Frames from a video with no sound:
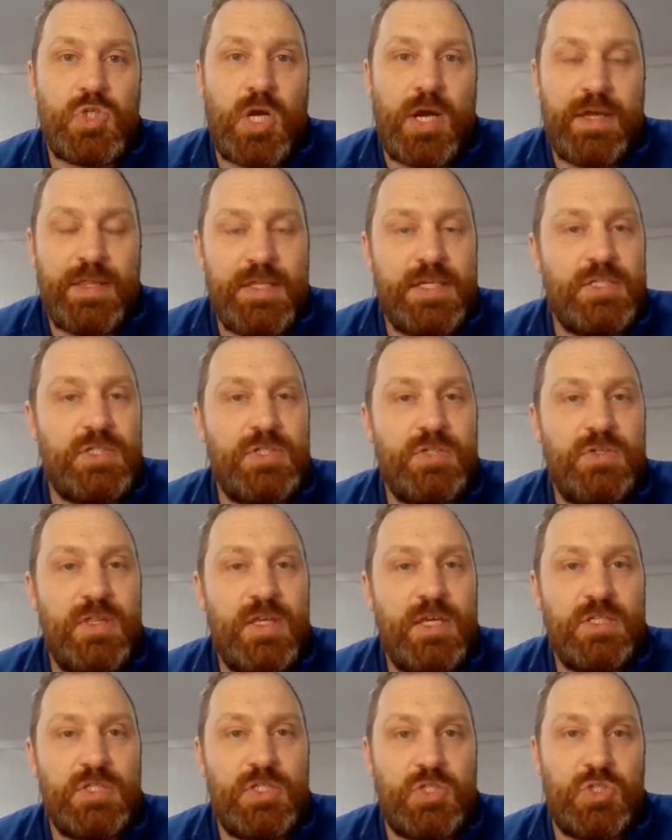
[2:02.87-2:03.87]
draw these two
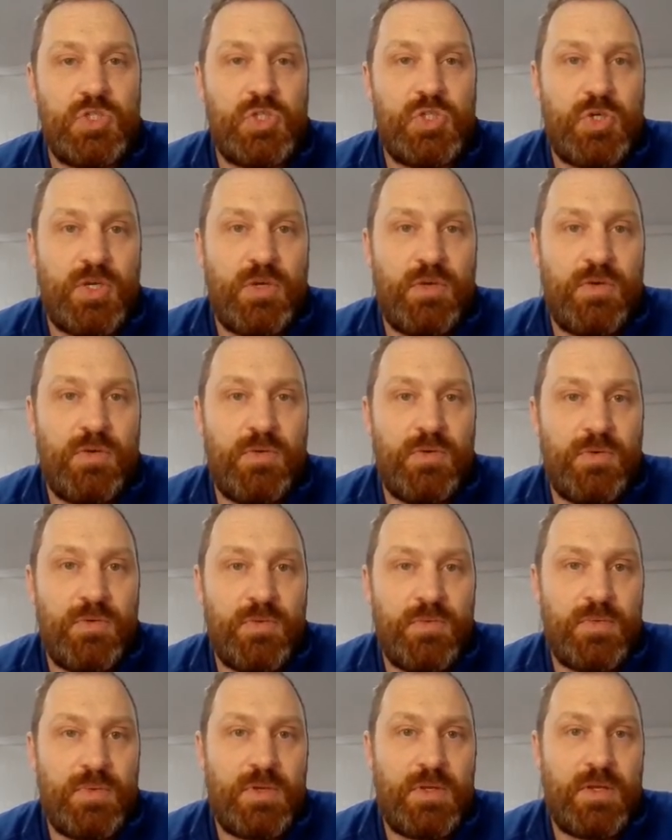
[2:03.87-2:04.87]
things and show
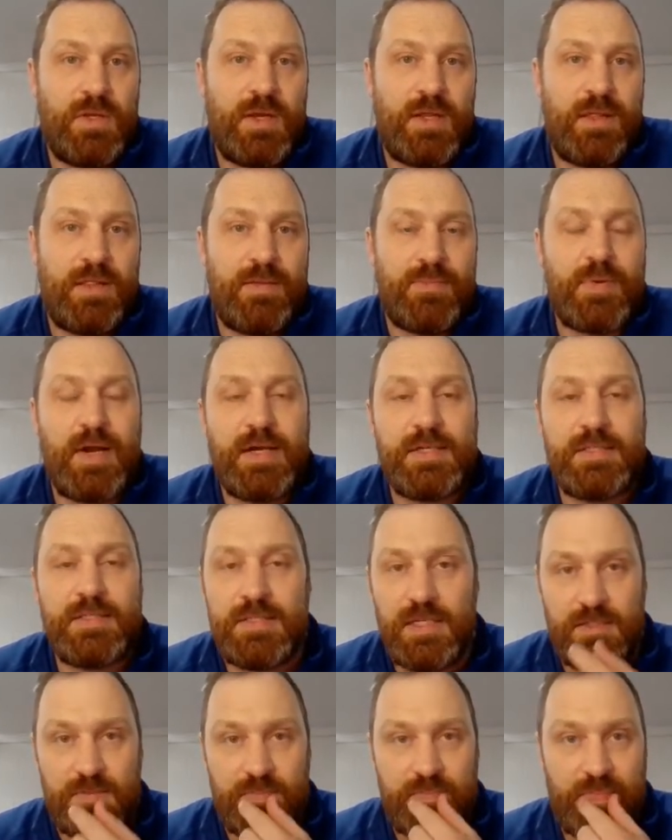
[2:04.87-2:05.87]
you kind of the
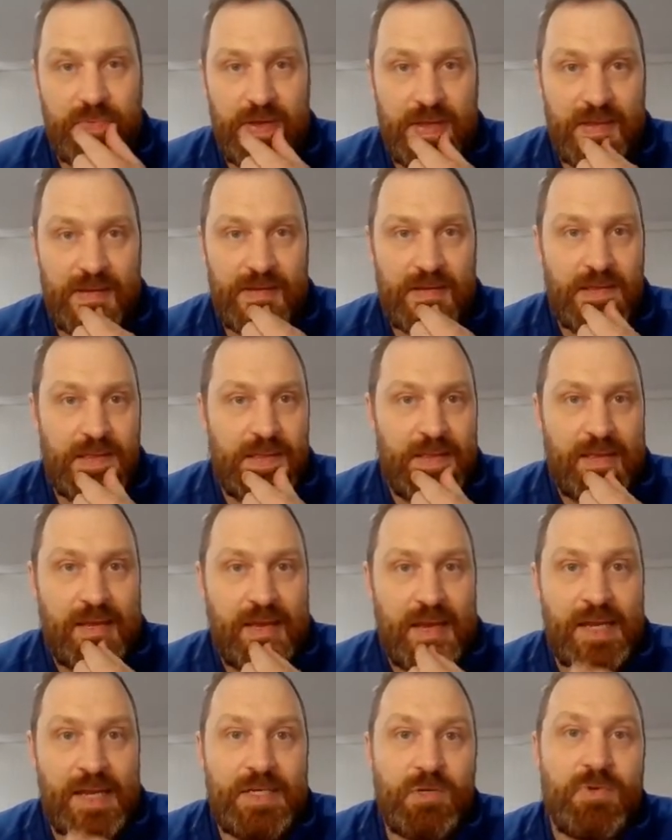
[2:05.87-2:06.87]
process, but
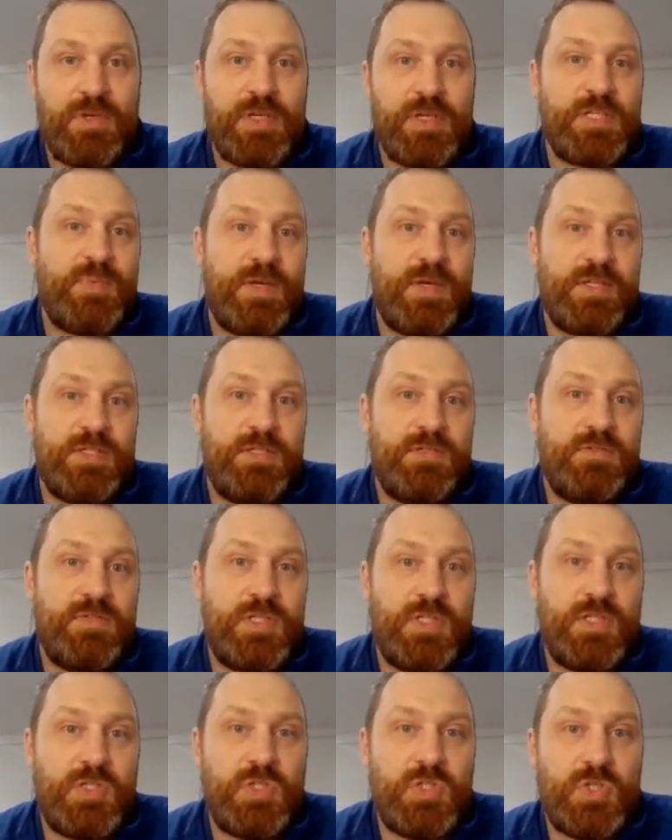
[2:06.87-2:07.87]
I don't expect you
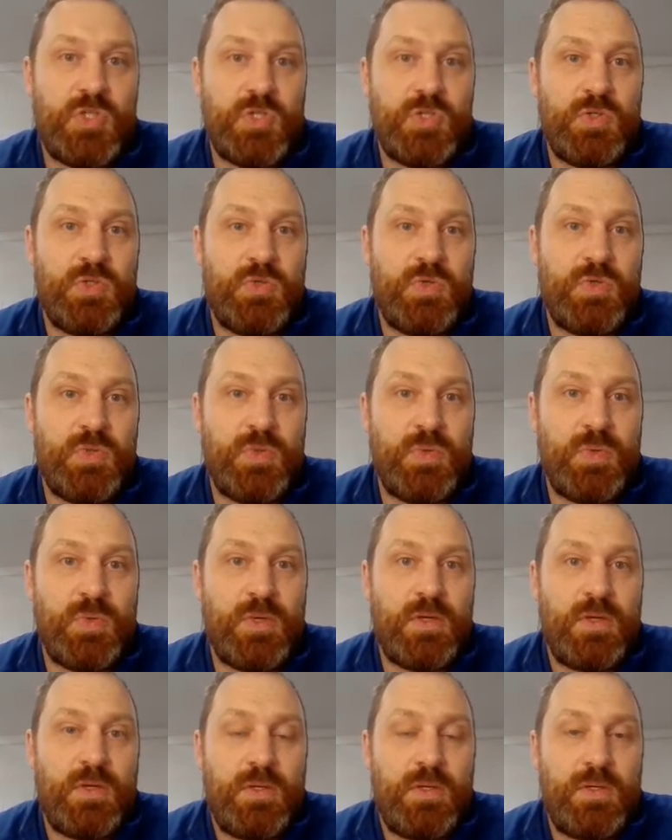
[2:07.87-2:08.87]
to
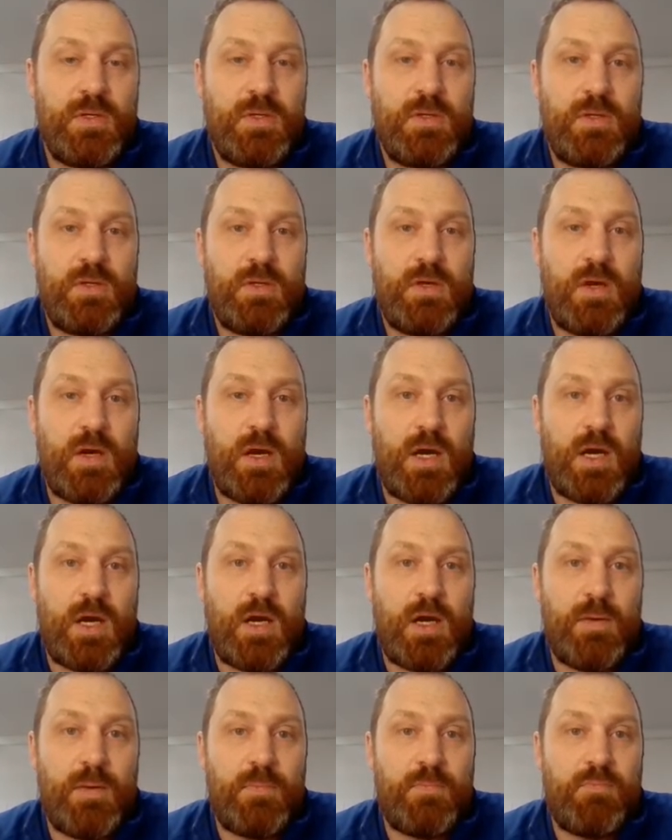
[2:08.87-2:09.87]
do
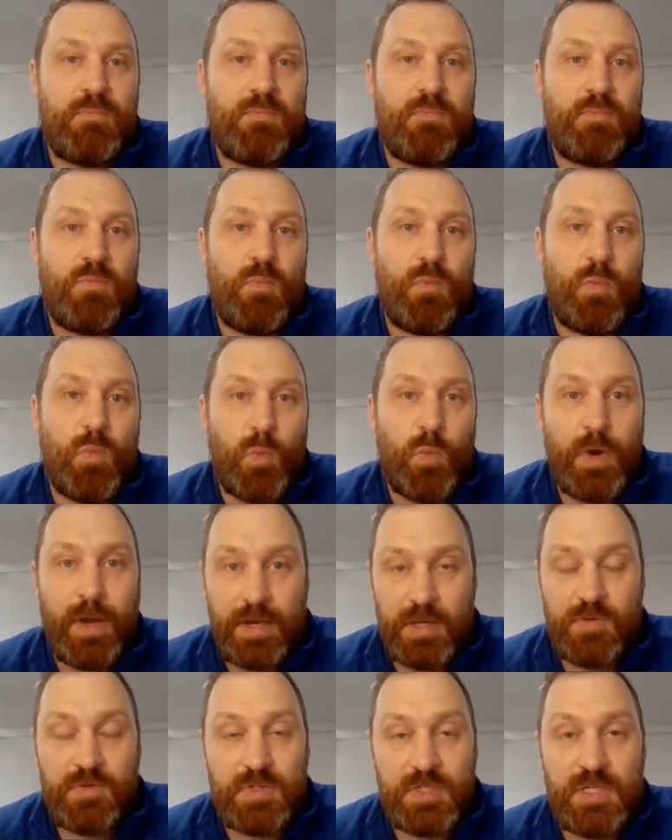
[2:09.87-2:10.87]

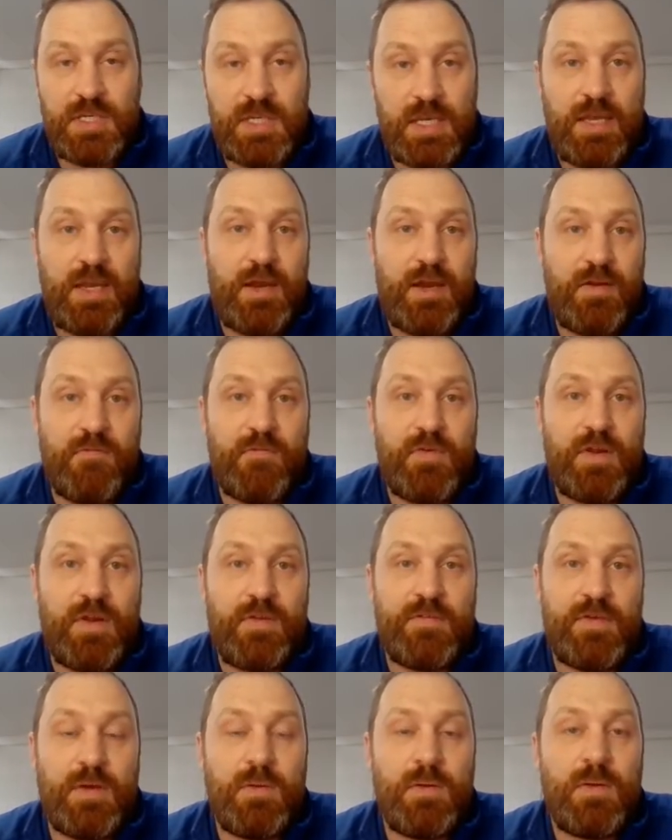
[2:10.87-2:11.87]
what you see here in front
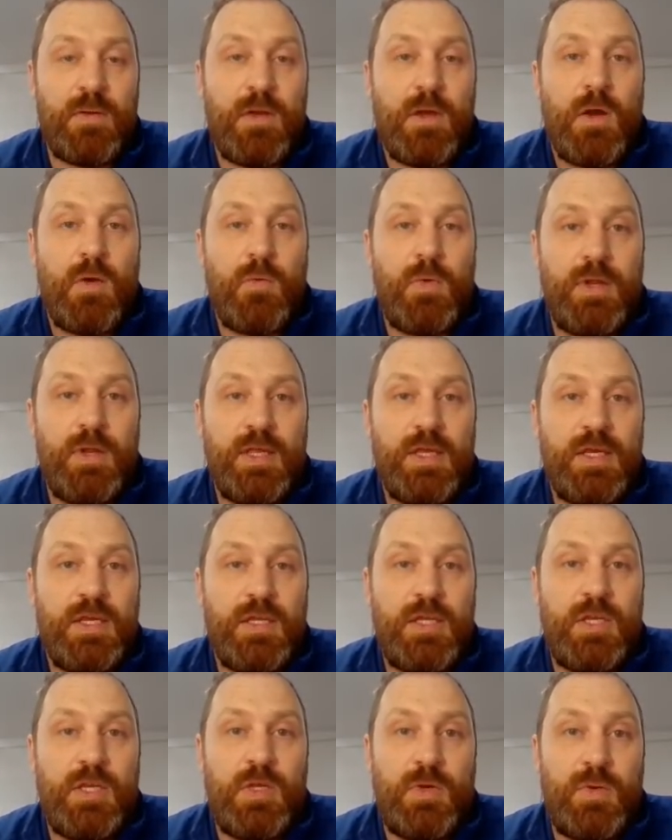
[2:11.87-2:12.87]
of you. What I'd like
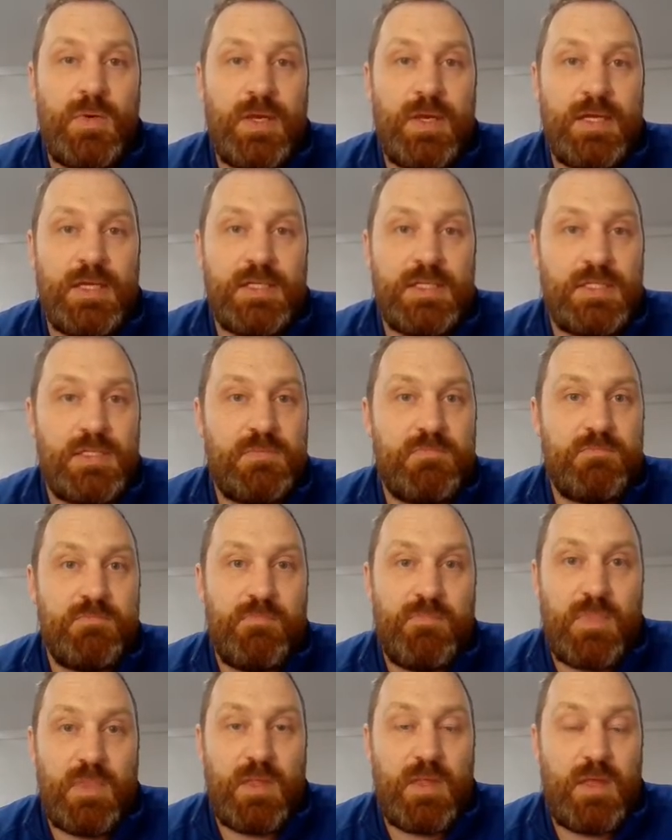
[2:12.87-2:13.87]
you to do is,